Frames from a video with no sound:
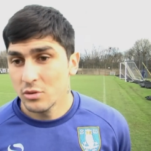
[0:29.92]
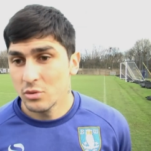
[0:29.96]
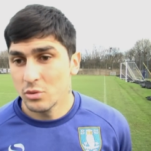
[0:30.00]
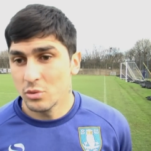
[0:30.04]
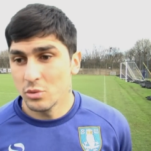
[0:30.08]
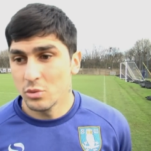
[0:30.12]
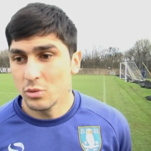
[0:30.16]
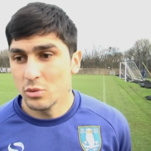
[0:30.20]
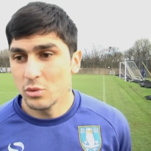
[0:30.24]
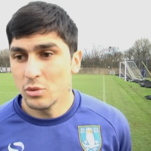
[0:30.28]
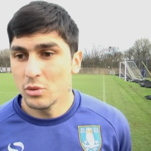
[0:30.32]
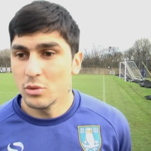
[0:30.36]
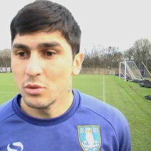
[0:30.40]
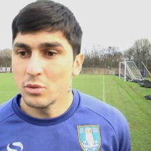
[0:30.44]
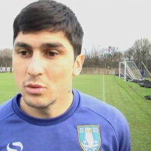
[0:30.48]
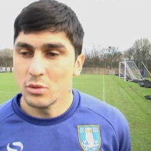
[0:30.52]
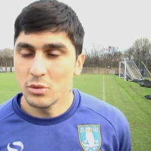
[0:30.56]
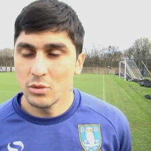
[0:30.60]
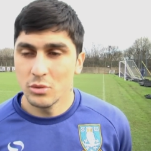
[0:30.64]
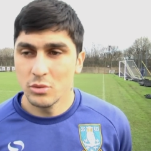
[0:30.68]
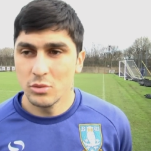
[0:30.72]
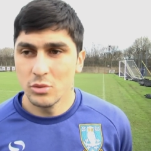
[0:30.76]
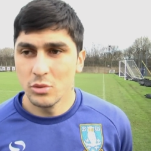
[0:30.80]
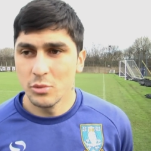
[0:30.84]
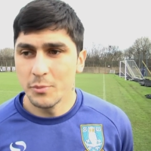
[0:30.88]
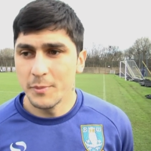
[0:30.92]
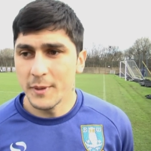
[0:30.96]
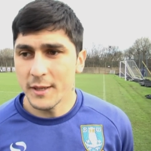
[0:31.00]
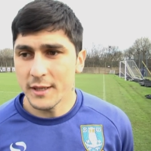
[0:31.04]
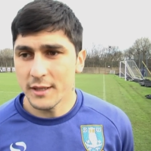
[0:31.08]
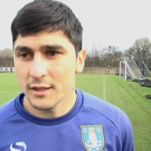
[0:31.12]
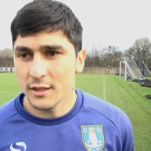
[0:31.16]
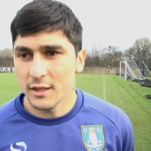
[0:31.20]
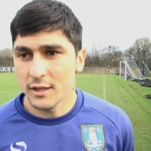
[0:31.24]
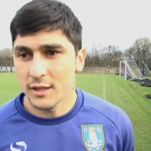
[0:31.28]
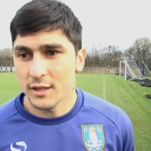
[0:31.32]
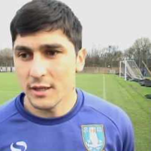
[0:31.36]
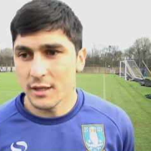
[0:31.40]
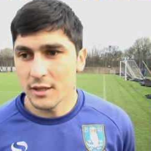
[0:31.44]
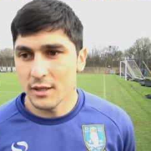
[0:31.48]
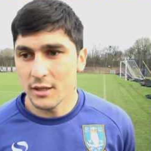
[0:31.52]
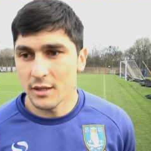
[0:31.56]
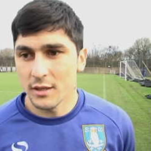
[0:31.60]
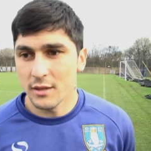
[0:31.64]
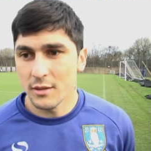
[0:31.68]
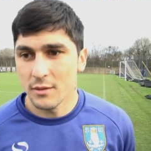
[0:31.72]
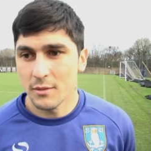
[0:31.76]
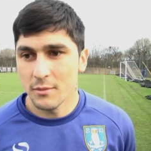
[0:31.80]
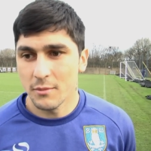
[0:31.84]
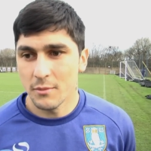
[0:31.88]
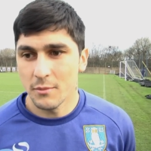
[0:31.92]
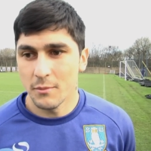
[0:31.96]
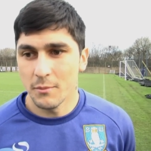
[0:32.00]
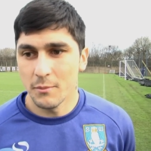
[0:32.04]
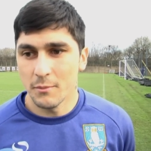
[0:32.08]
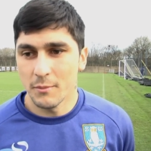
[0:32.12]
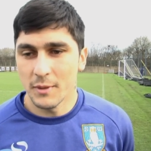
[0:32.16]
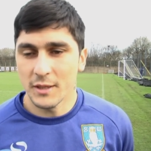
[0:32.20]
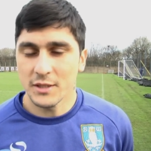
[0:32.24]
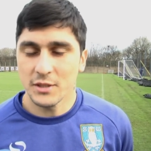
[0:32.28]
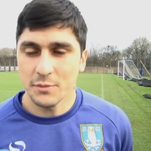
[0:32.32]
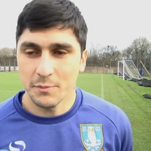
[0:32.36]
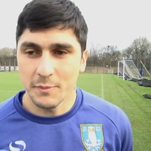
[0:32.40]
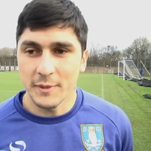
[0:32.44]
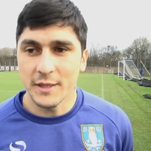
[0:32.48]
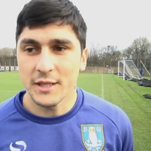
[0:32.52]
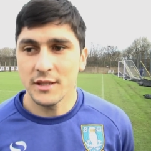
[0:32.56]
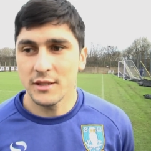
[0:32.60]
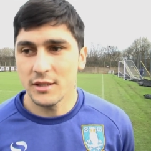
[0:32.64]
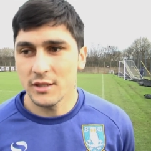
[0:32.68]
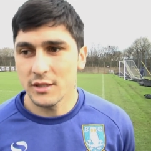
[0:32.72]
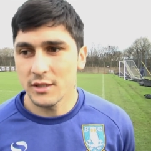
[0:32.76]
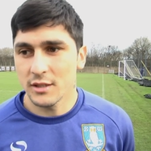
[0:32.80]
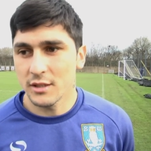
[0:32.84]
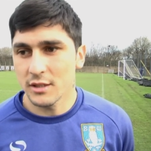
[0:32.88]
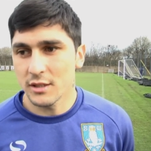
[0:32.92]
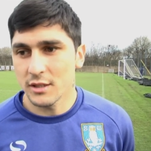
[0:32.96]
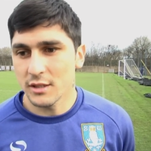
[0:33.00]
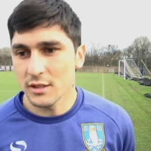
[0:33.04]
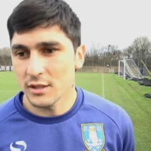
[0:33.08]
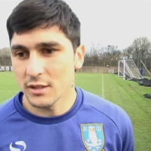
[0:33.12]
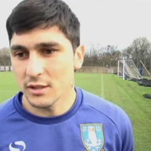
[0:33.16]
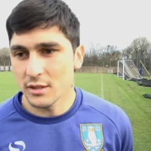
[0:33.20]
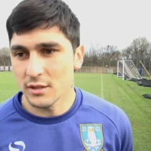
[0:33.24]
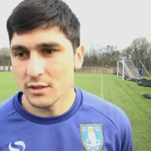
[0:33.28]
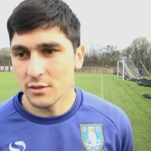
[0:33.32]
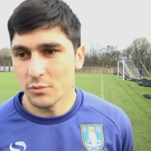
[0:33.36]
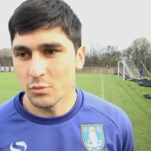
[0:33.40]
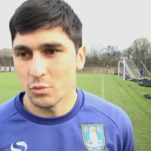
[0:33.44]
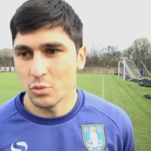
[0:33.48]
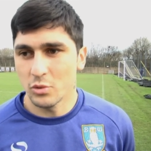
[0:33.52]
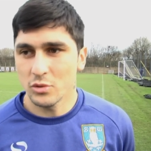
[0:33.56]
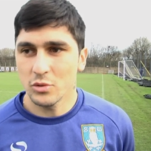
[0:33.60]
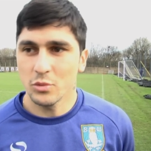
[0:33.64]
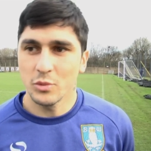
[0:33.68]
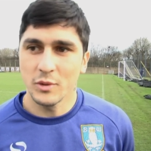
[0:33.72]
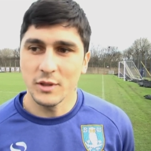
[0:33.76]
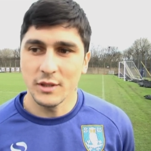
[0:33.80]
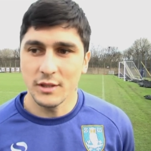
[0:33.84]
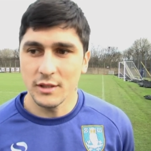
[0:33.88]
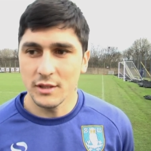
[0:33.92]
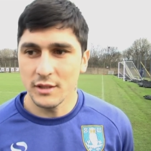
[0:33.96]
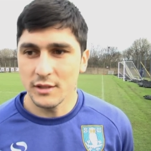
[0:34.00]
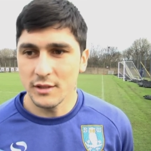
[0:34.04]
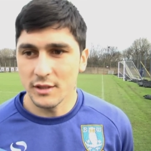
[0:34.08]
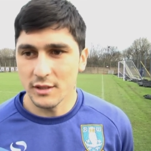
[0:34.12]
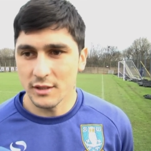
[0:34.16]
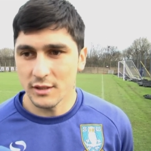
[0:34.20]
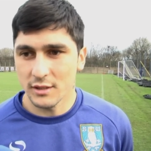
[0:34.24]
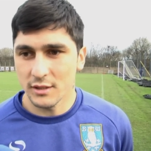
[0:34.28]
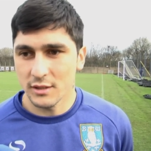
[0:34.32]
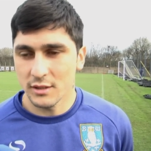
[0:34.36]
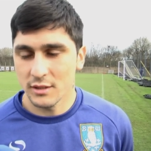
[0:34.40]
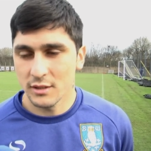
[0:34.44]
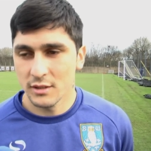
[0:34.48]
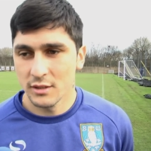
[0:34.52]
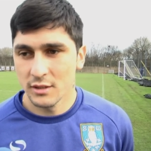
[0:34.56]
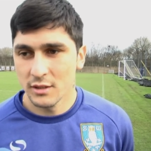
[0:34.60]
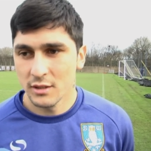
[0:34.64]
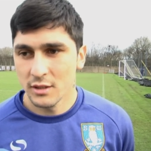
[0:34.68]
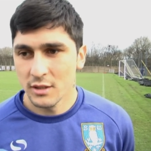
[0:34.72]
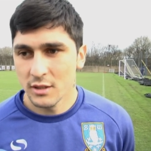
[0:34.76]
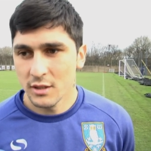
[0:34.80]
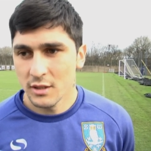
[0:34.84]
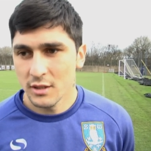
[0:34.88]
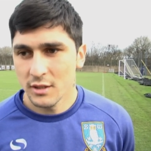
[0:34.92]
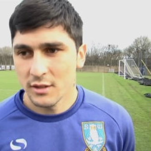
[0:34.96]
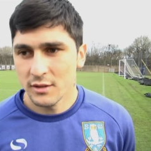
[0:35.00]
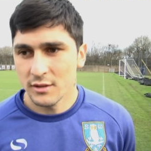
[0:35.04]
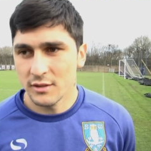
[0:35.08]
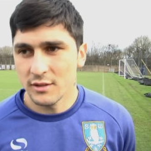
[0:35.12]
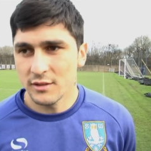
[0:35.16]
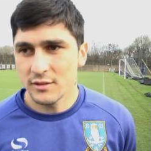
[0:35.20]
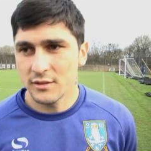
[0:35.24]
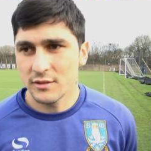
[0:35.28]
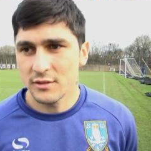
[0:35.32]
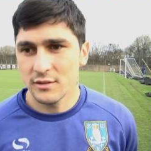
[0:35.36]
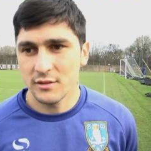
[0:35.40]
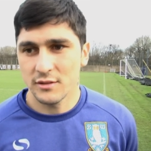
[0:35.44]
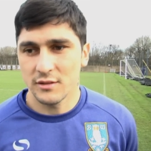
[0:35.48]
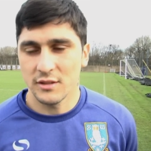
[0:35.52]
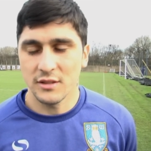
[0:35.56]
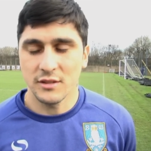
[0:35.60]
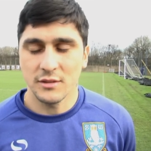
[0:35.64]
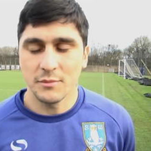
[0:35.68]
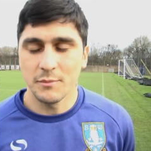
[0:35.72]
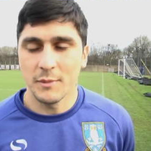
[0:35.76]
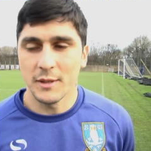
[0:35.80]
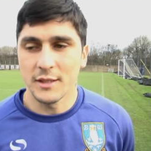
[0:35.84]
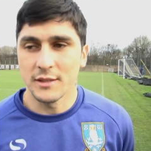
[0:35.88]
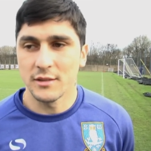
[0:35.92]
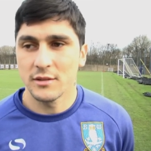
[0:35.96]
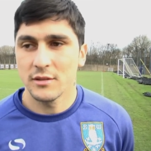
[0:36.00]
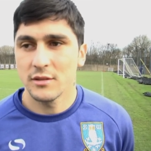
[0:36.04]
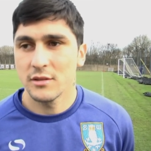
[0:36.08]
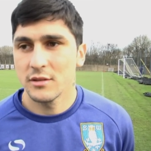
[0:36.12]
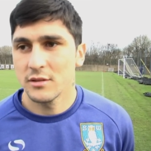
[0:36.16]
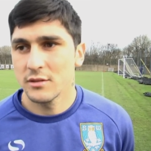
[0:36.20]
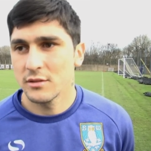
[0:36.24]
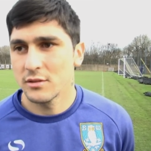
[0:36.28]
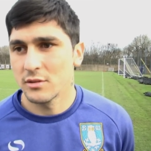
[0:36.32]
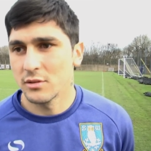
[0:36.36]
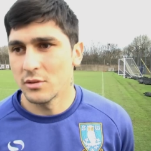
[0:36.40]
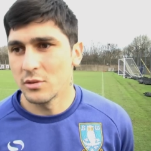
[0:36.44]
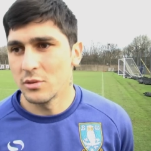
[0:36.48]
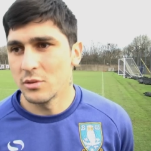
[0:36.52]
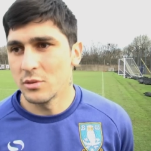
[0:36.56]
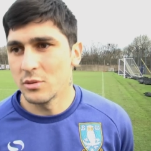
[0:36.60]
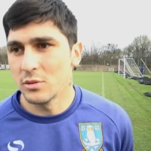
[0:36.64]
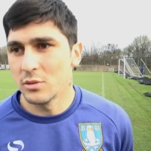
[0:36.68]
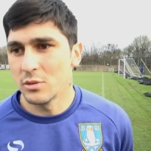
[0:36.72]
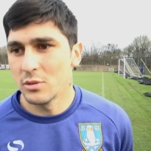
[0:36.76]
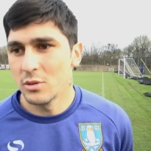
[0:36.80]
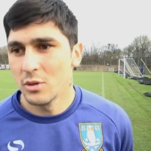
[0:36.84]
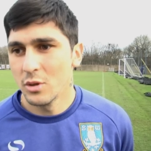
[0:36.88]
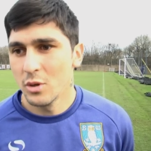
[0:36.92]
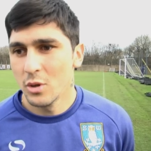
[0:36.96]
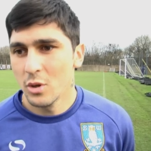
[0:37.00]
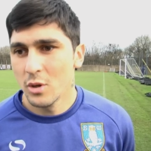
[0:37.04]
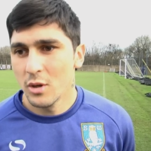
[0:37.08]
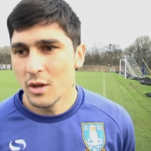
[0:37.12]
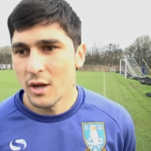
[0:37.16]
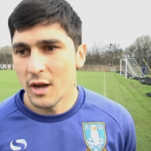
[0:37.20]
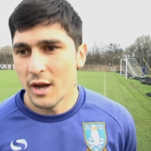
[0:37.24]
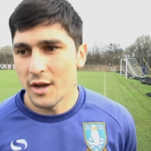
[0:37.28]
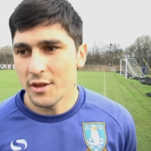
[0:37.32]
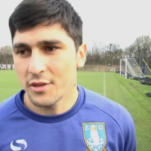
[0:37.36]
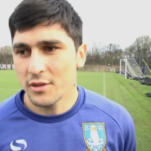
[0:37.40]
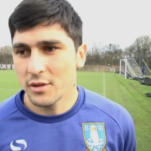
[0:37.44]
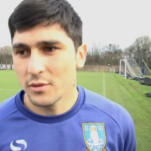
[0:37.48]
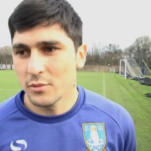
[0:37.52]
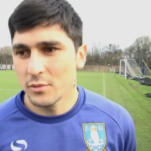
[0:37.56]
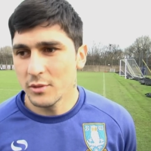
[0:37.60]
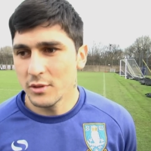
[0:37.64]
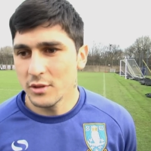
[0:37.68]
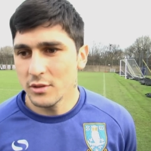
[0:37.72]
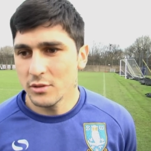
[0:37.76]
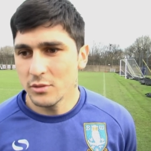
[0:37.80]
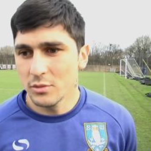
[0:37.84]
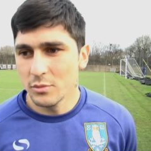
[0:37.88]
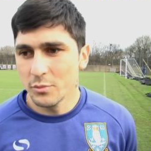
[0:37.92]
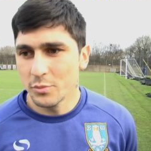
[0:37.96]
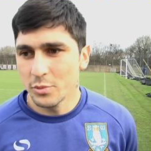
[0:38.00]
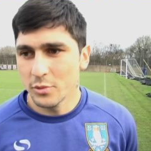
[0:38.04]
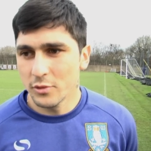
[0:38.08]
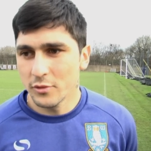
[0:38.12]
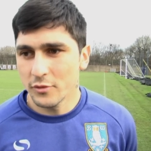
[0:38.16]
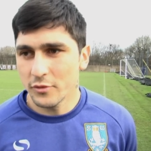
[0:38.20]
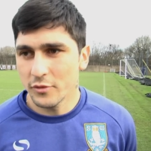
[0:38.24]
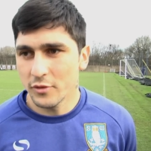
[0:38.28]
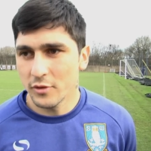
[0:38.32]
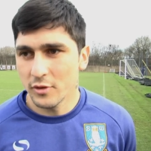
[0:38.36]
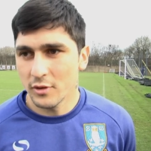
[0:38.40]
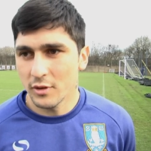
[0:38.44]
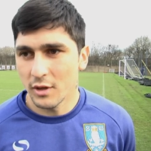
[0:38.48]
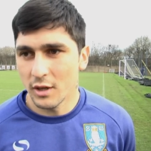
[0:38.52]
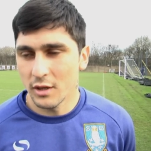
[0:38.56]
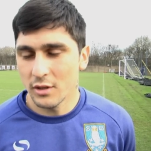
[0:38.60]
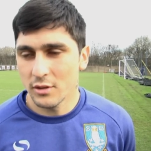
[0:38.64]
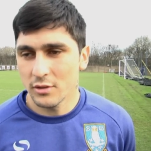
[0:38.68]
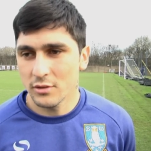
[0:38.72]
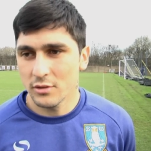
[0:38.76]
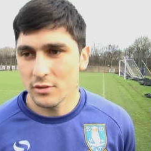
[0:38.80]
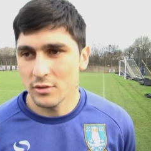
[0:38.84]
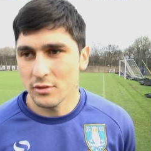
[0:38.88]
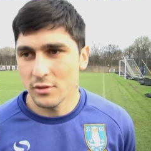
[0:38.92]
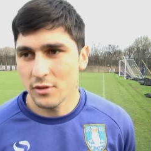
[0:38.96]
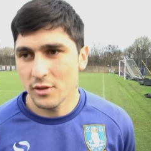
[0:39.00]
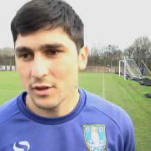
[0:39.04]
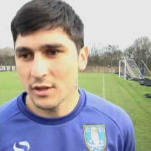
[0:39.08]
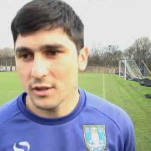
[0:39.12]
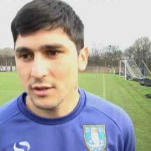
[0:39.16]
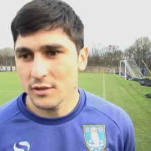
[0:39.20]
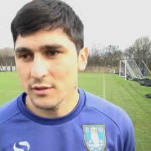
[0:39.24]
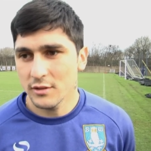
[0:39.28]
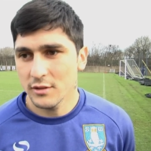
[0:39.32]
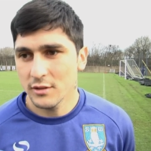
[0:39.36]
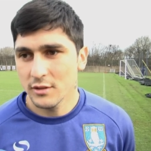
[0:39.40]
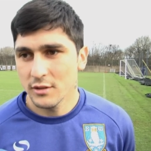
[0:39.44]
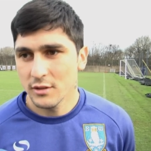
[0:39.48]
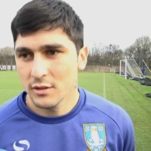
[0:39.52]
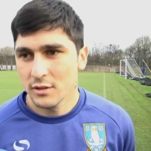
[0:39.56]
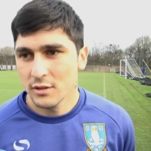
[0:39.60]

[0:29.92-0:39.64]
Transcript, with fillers: to do be uh, much better than what we did uh, six months. So I think we need to improve a lot of things.